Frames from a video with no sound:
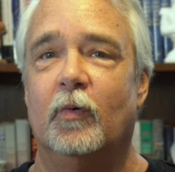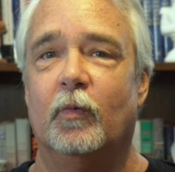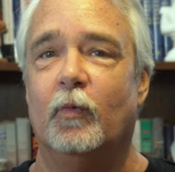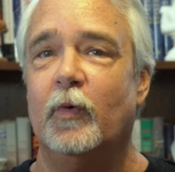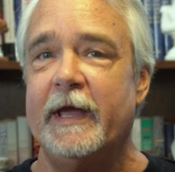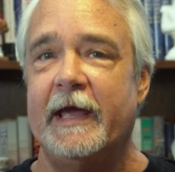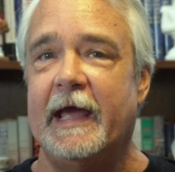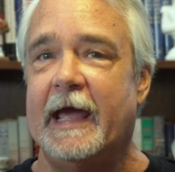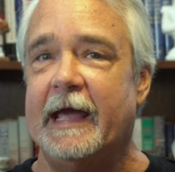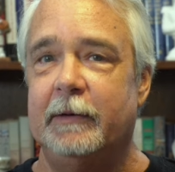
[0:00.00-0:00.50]

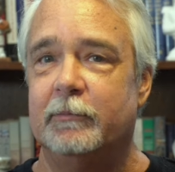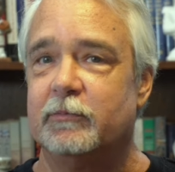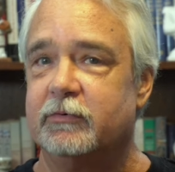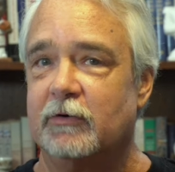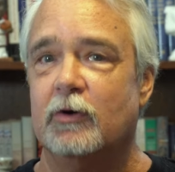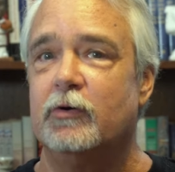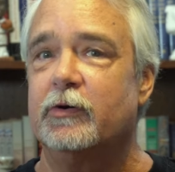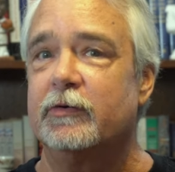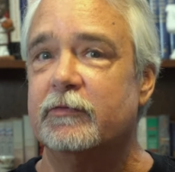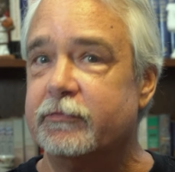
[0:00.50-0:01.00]
we ain't
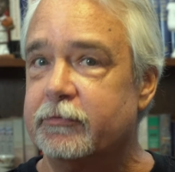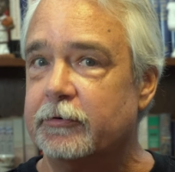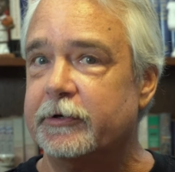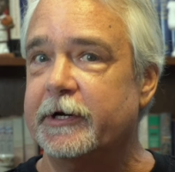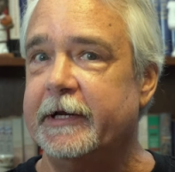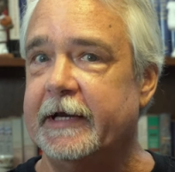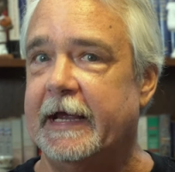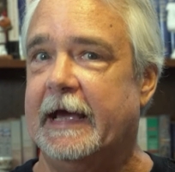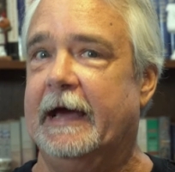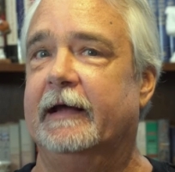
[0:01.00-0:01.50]
broken
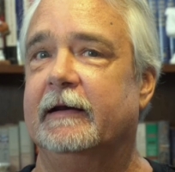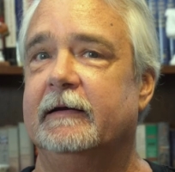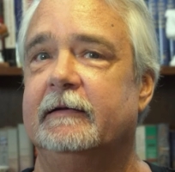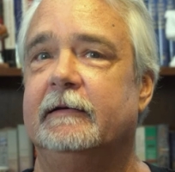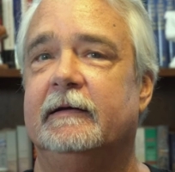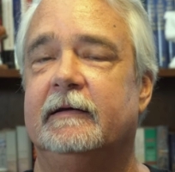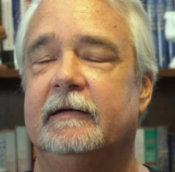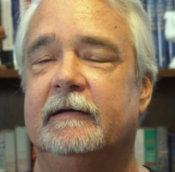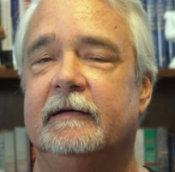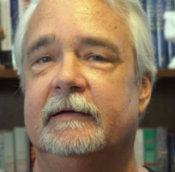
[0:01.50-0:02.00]
free yet.
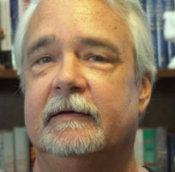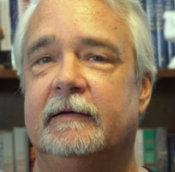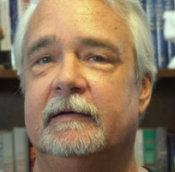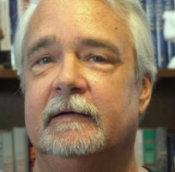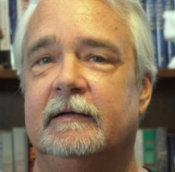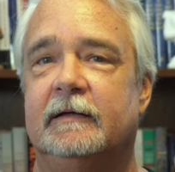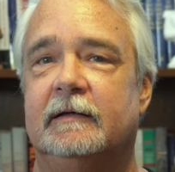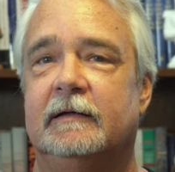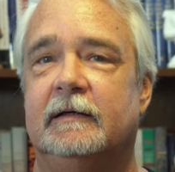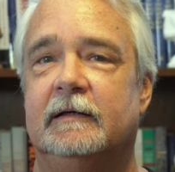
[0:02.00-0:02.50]

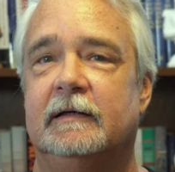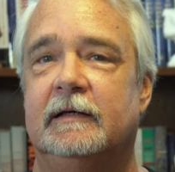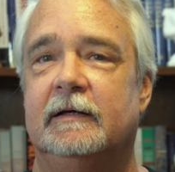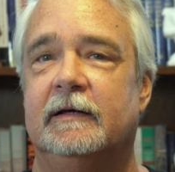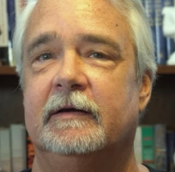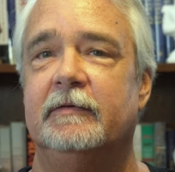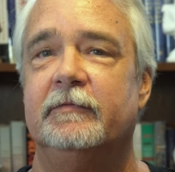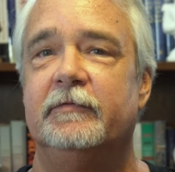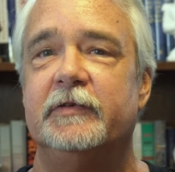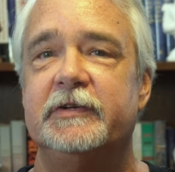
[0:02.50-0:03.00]

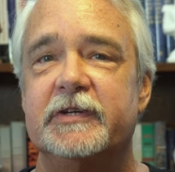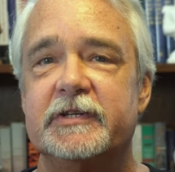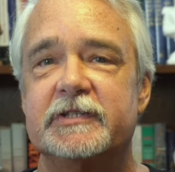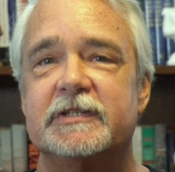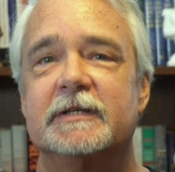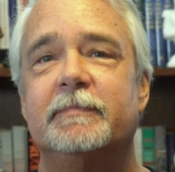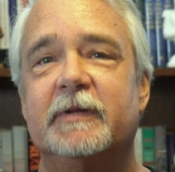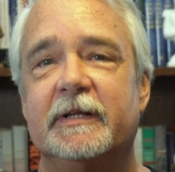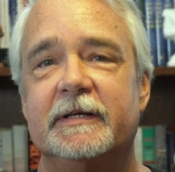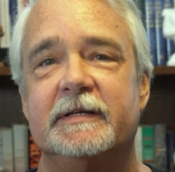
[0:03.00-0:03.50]
The
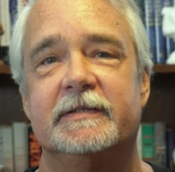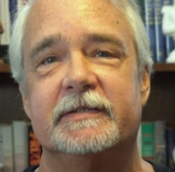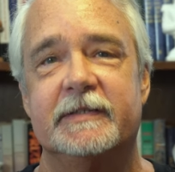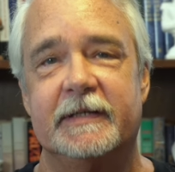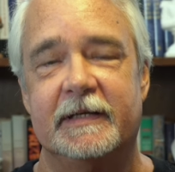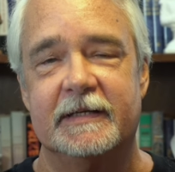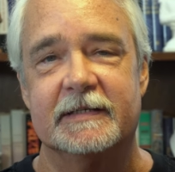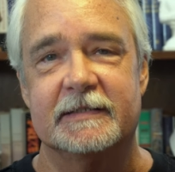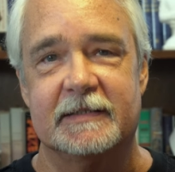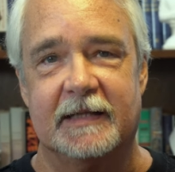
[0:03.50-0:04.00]
disciplines
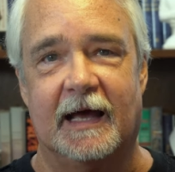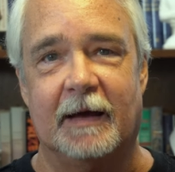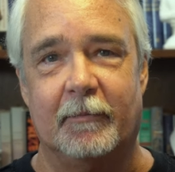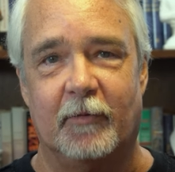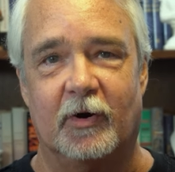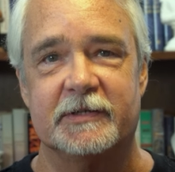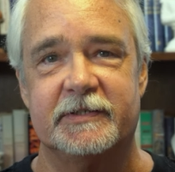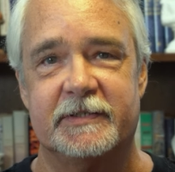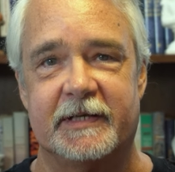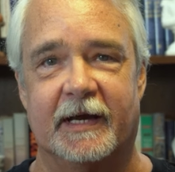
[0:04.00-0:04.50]
in
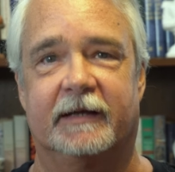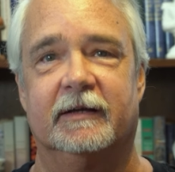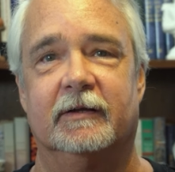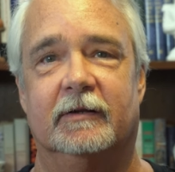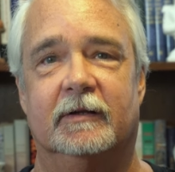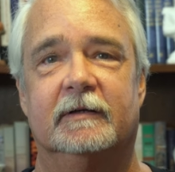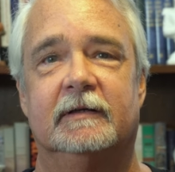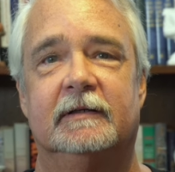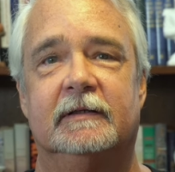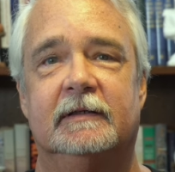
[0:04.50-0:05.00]
Islam aren't
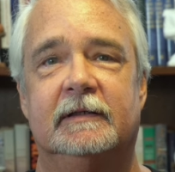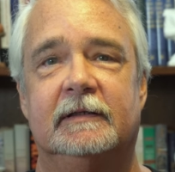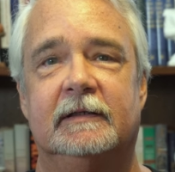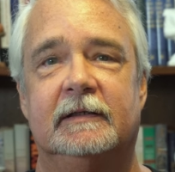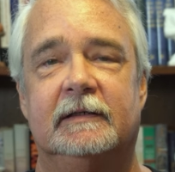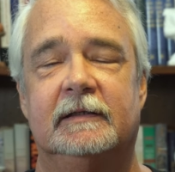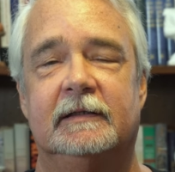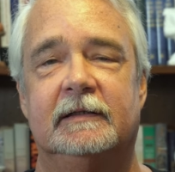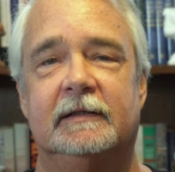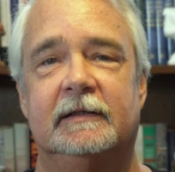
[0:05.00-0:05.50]
secular.
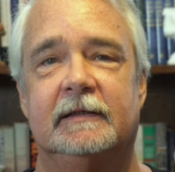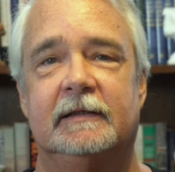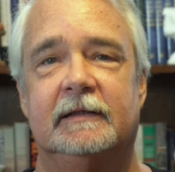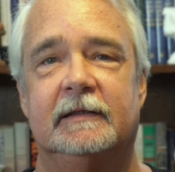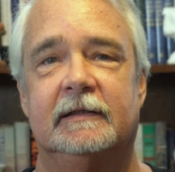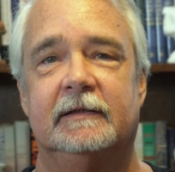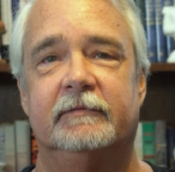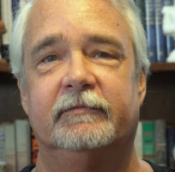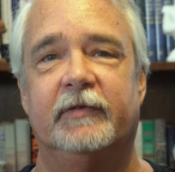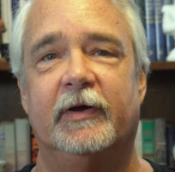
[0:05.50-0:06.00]

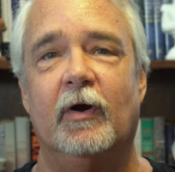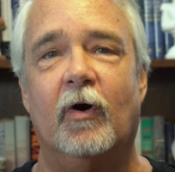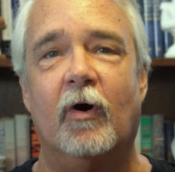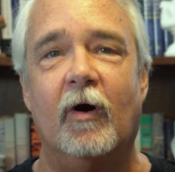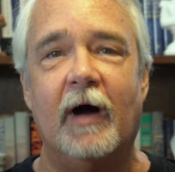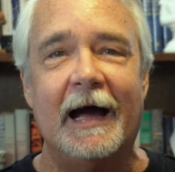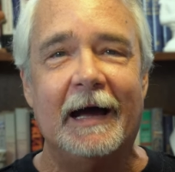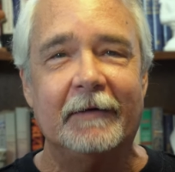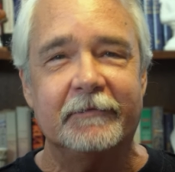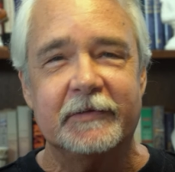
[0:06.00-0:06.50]
They
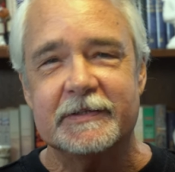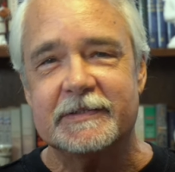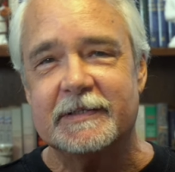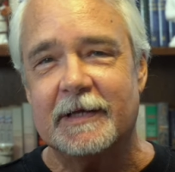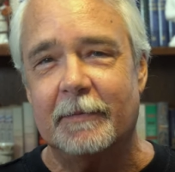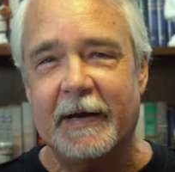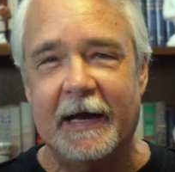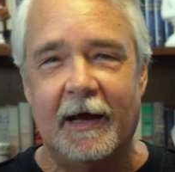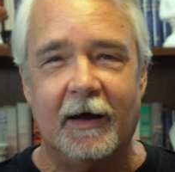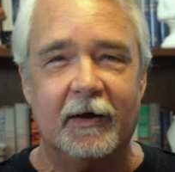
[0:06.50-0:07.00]
all have to
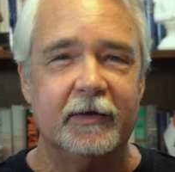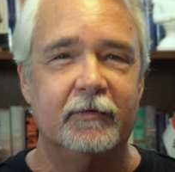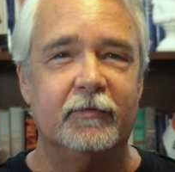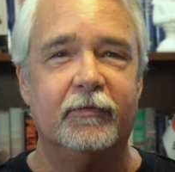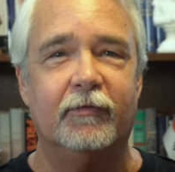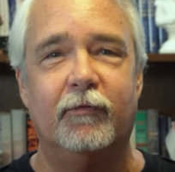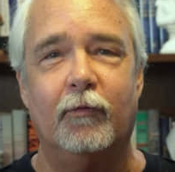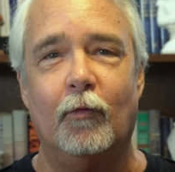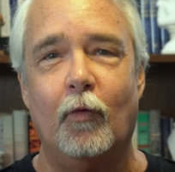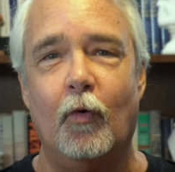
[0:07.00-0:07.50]
somehow
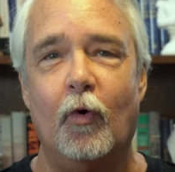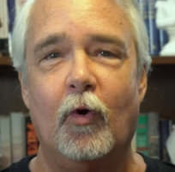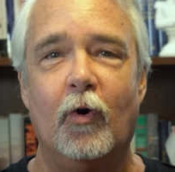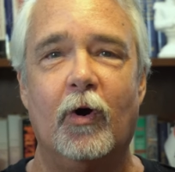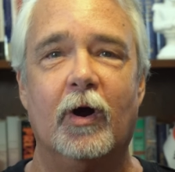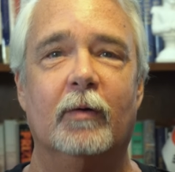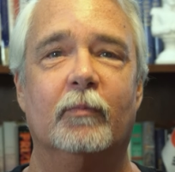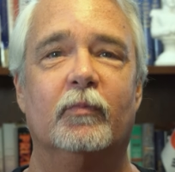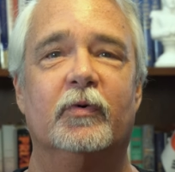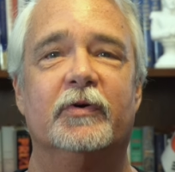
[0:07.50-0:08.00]

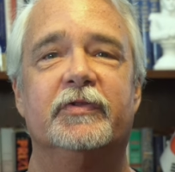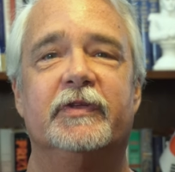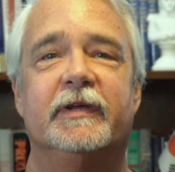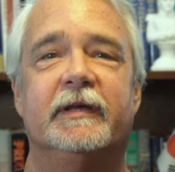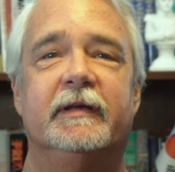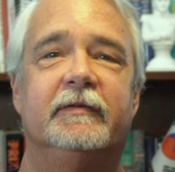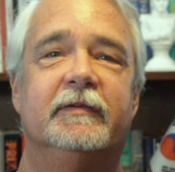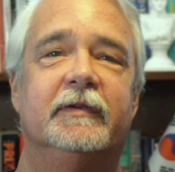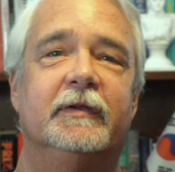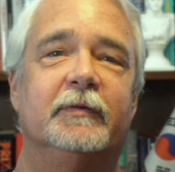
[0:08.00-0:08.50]
conform with
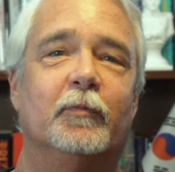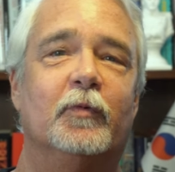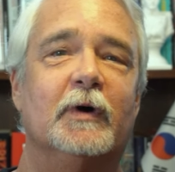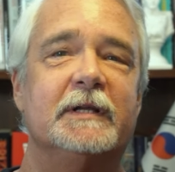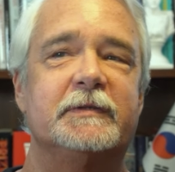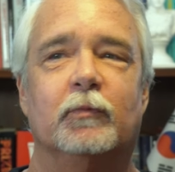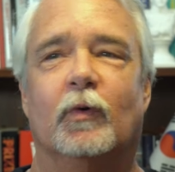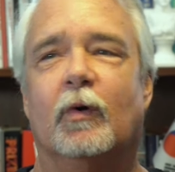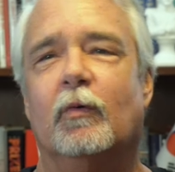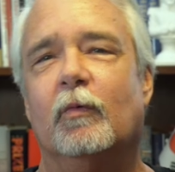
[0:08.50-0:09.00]

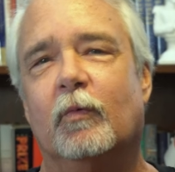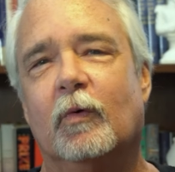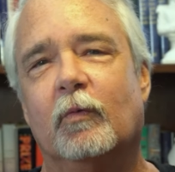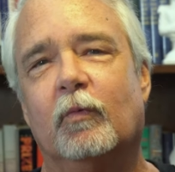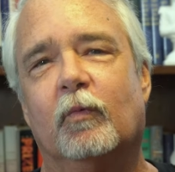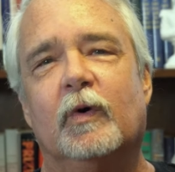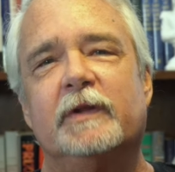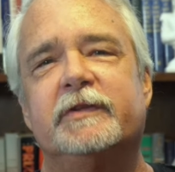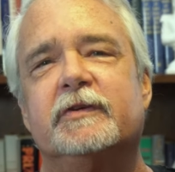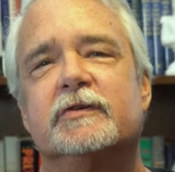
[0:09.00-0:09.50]
what
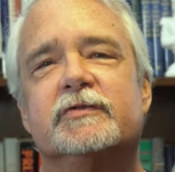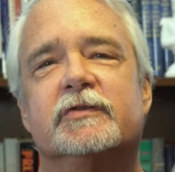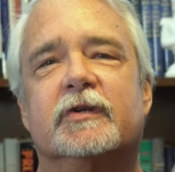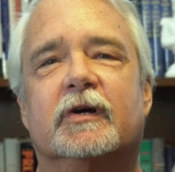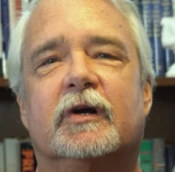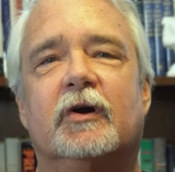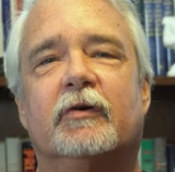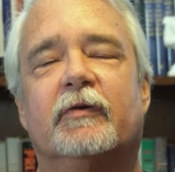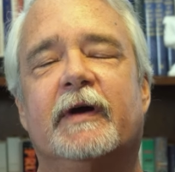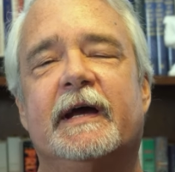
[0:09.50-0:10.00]
does
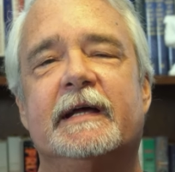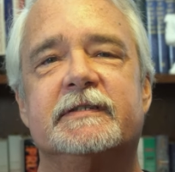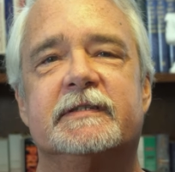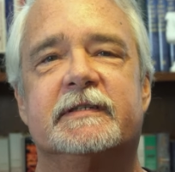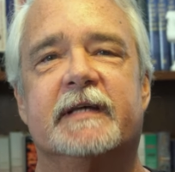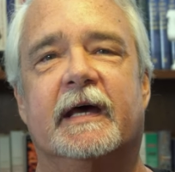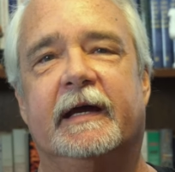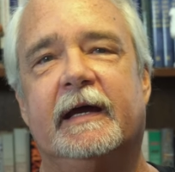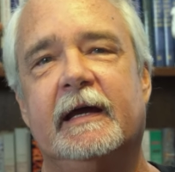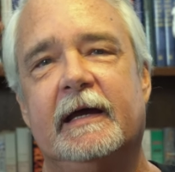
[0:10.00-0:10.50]
the Quran
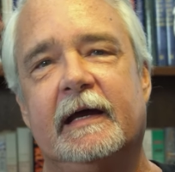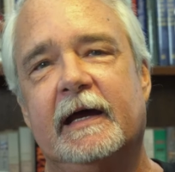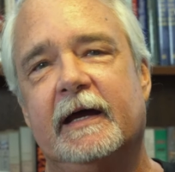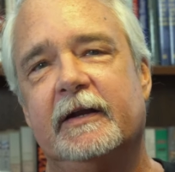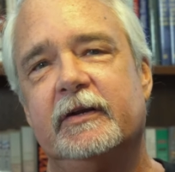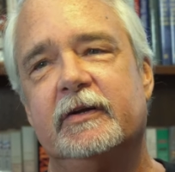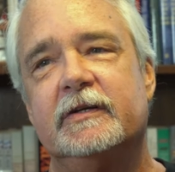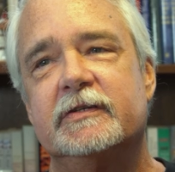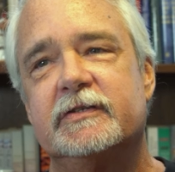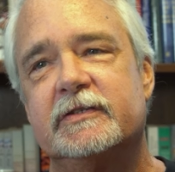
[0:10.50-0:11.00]
say?
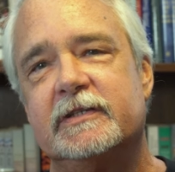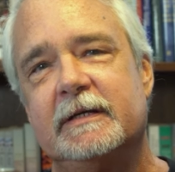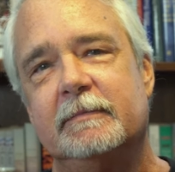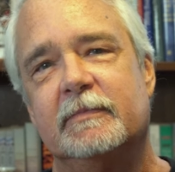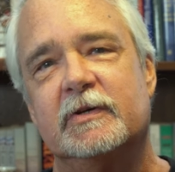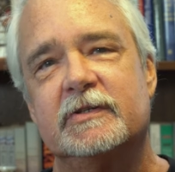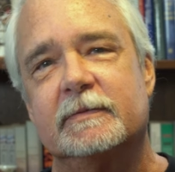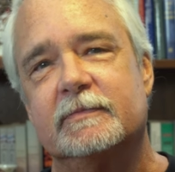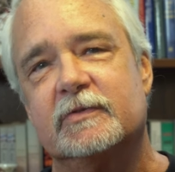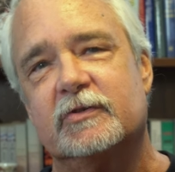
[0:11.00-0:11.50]
And you can see
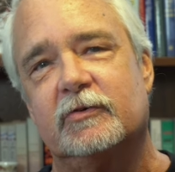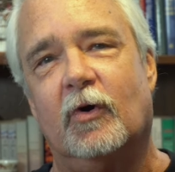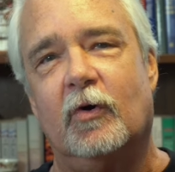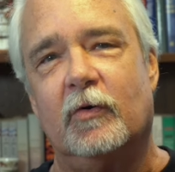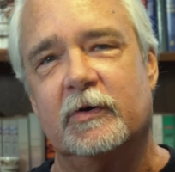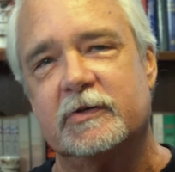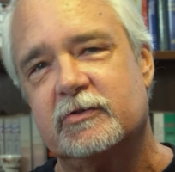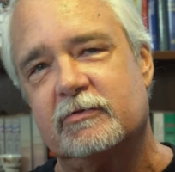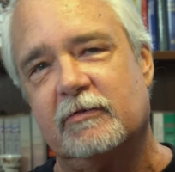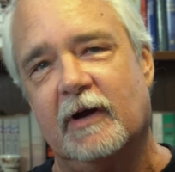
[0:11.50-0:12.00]
Muslims are
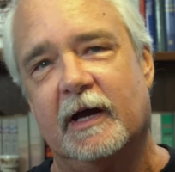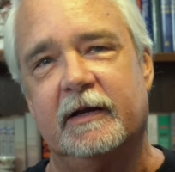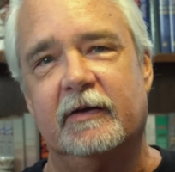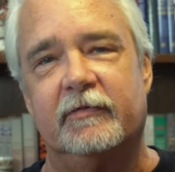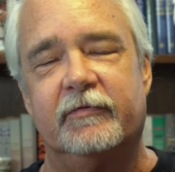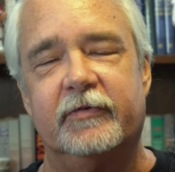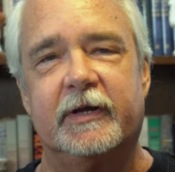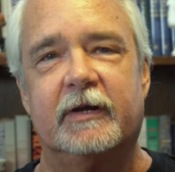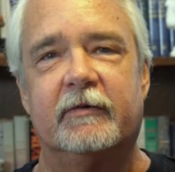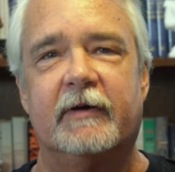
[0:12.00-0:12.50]
always trying to
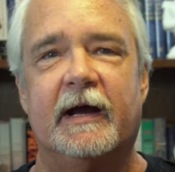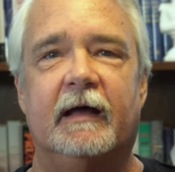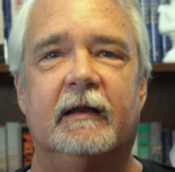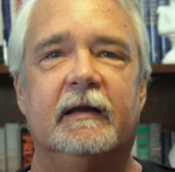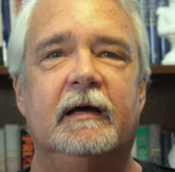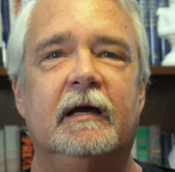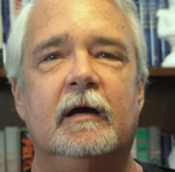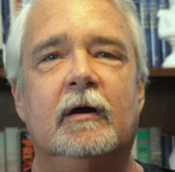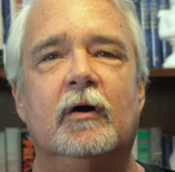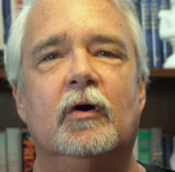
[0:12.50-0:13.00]
figure
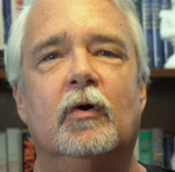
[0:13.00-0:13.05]
out,